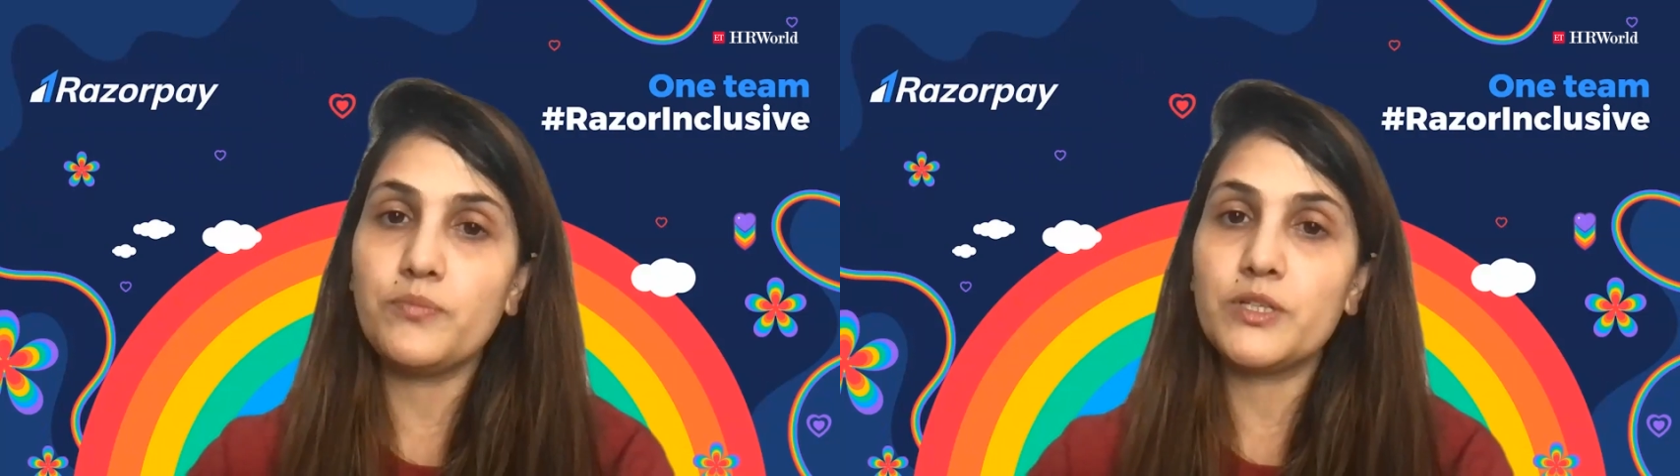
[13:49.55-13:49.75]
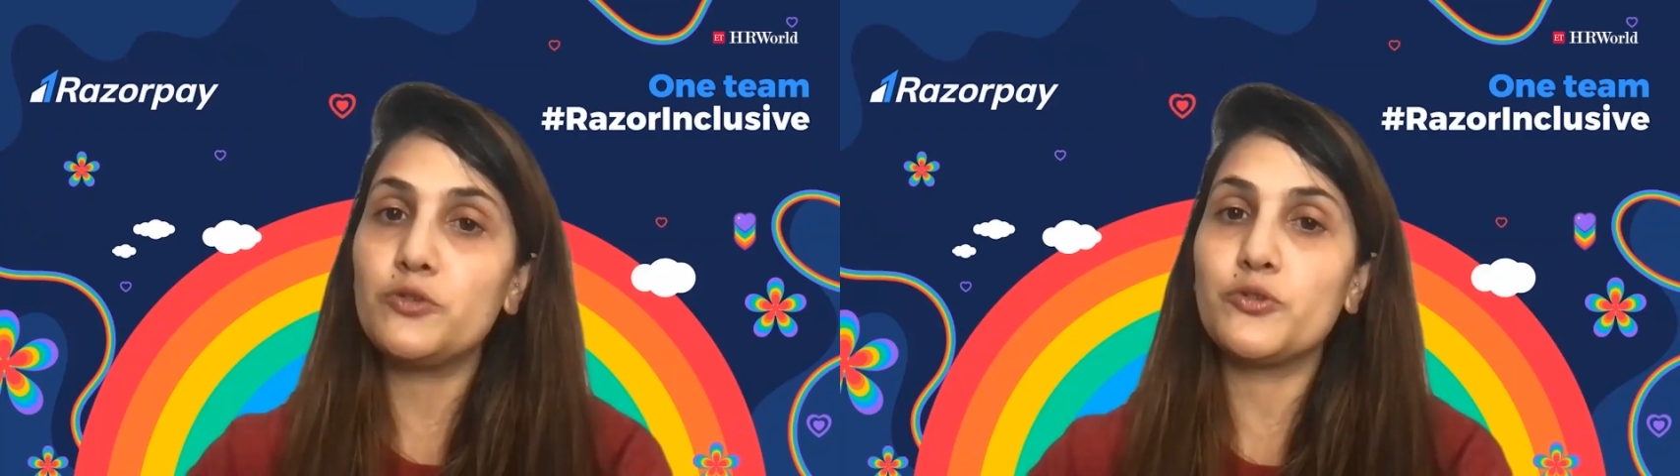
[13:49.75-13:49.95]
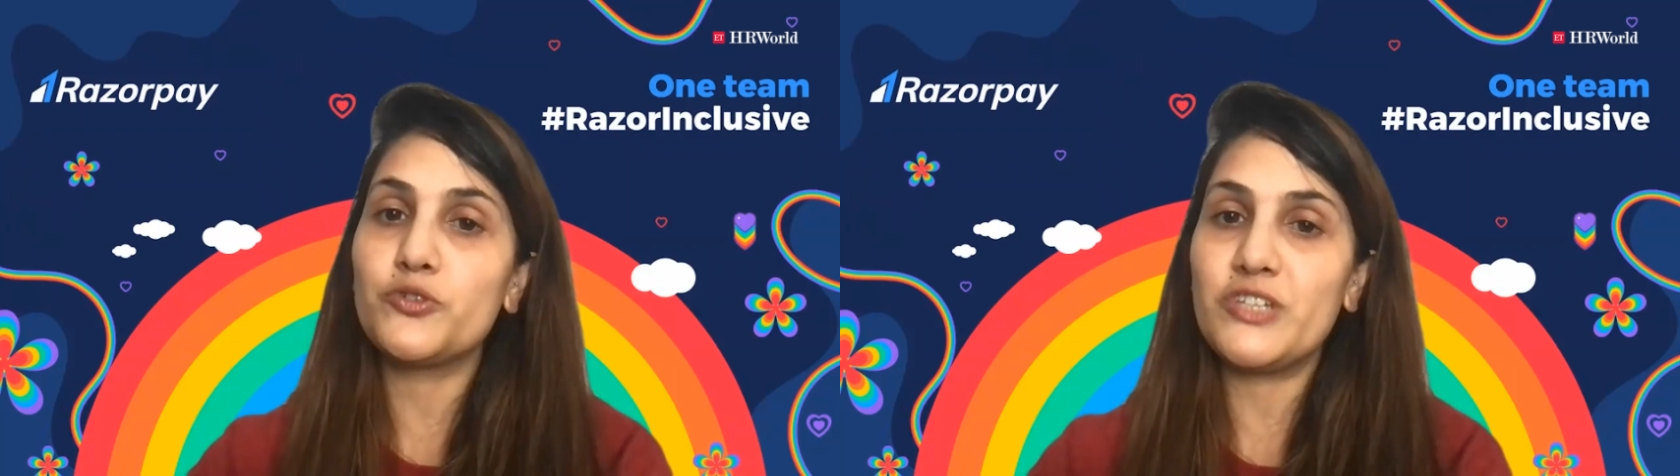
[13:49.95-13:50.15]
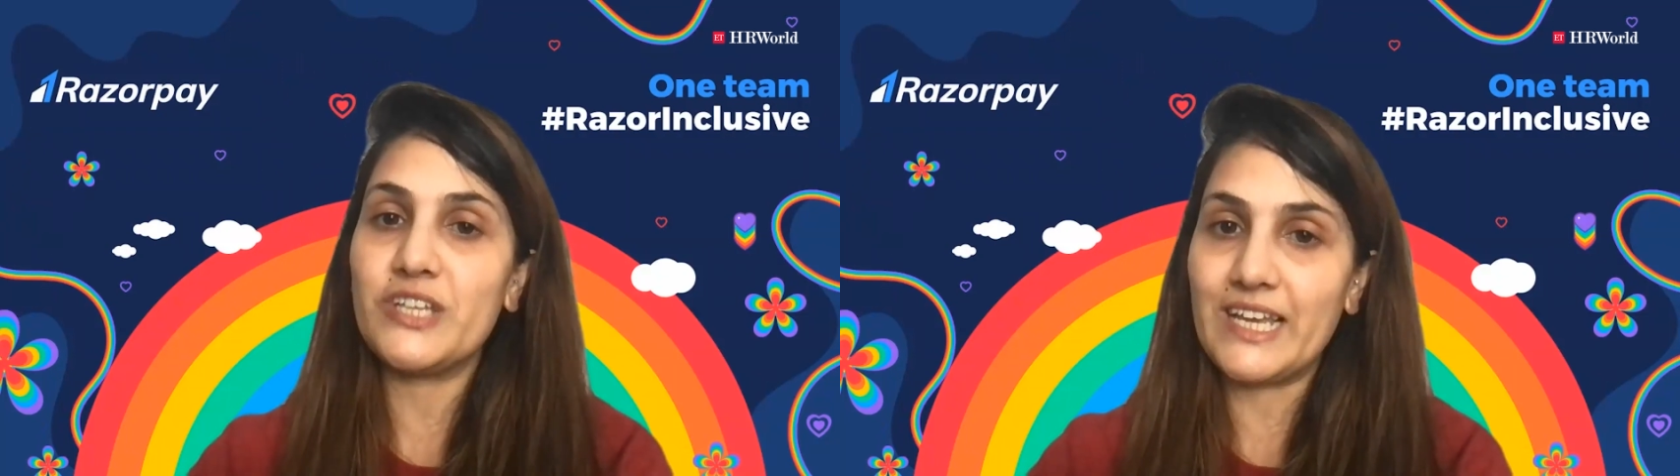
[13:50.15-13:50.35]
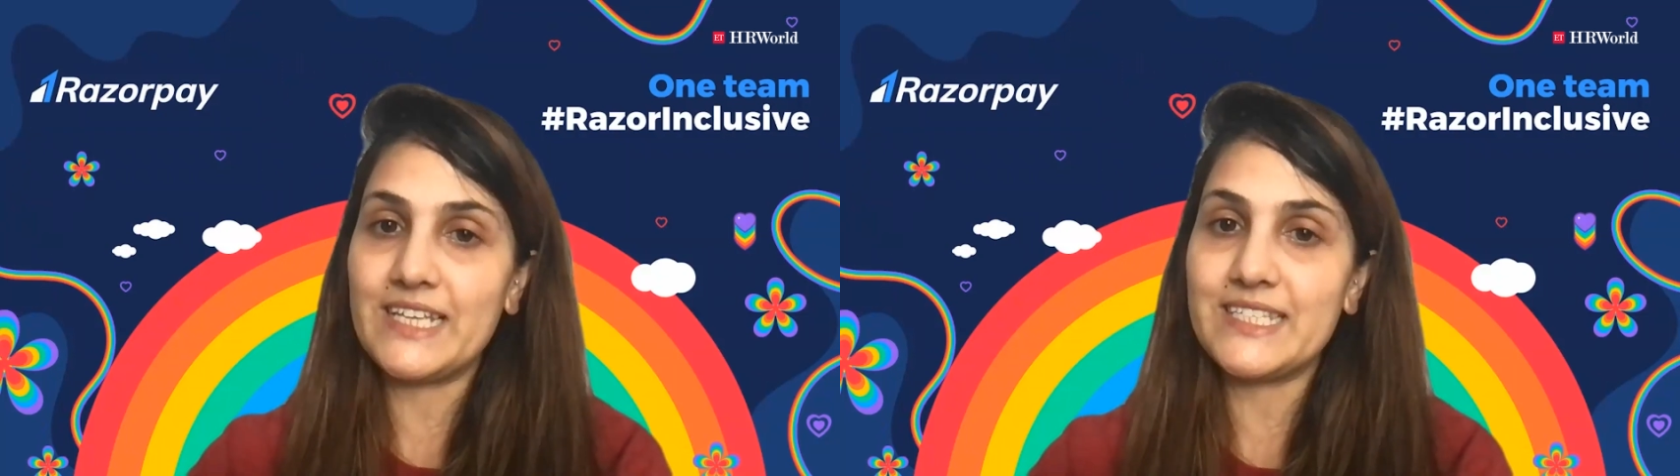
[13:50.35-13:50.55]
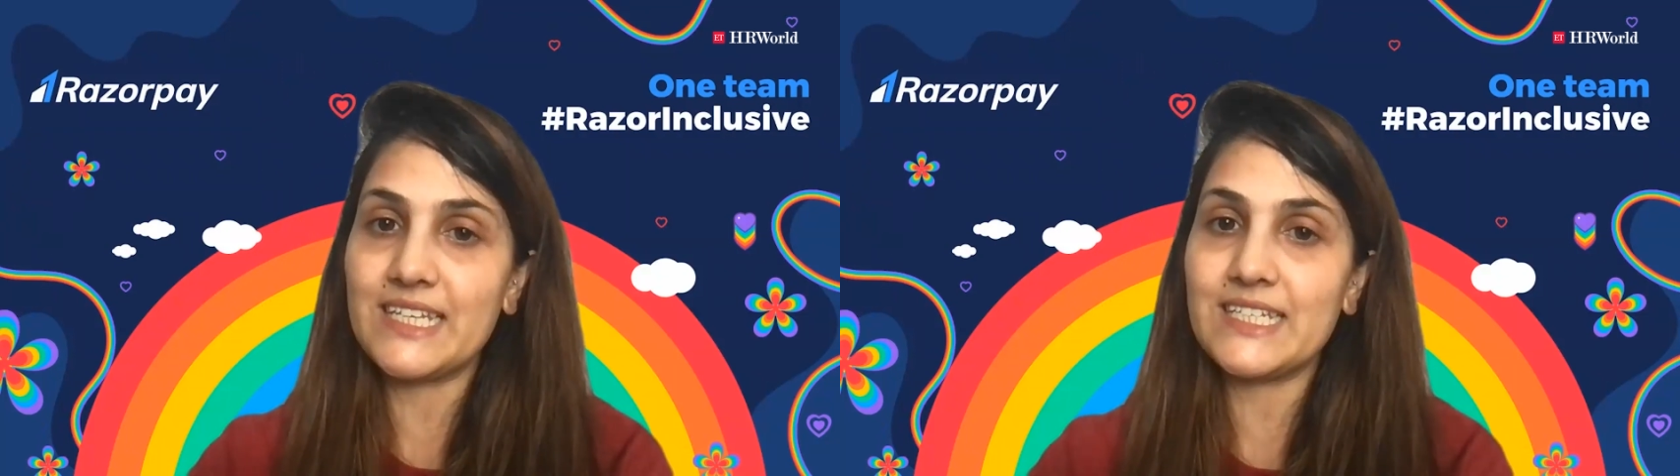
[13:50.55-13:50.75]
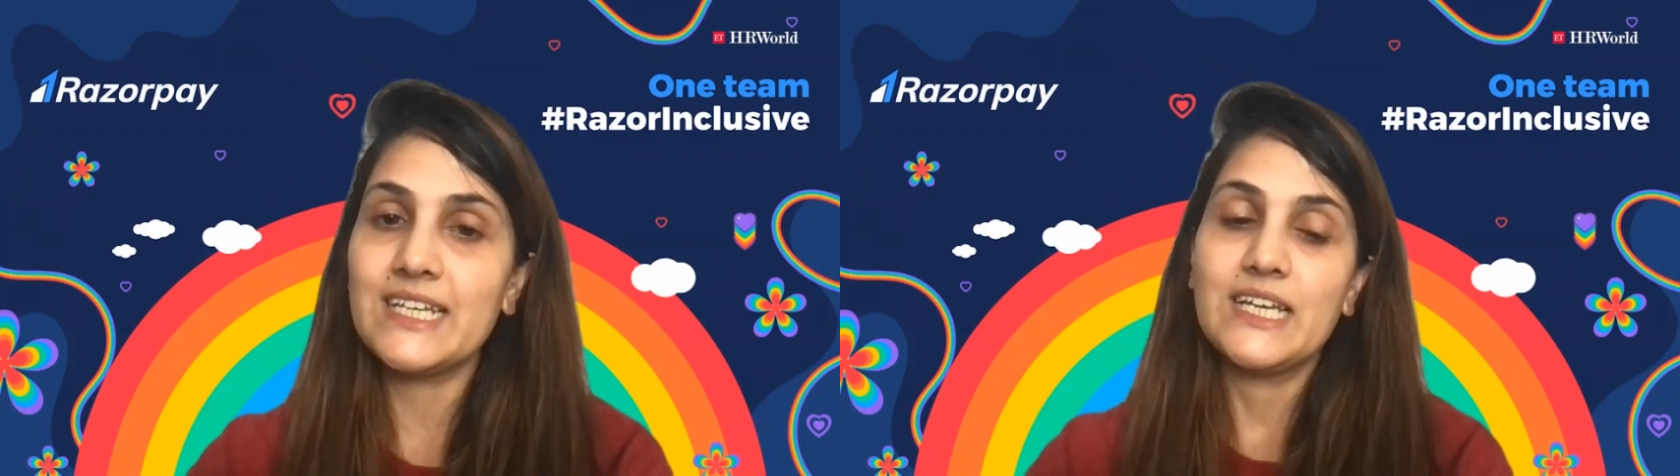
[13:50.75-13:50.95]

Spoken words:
but you don't realize it,